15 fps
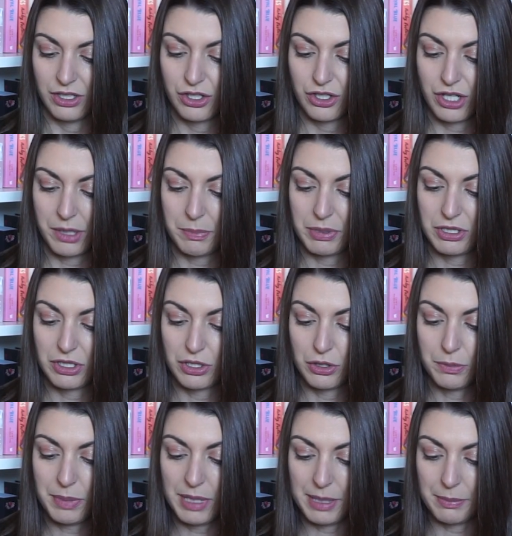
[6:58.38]
Ship two
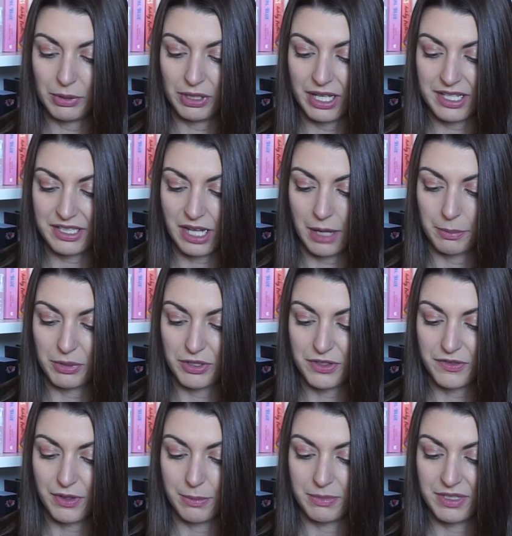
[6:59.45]
people as couples
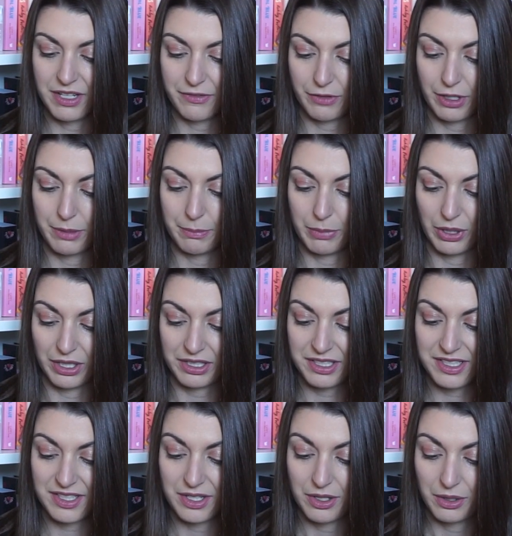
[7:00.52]
from different books.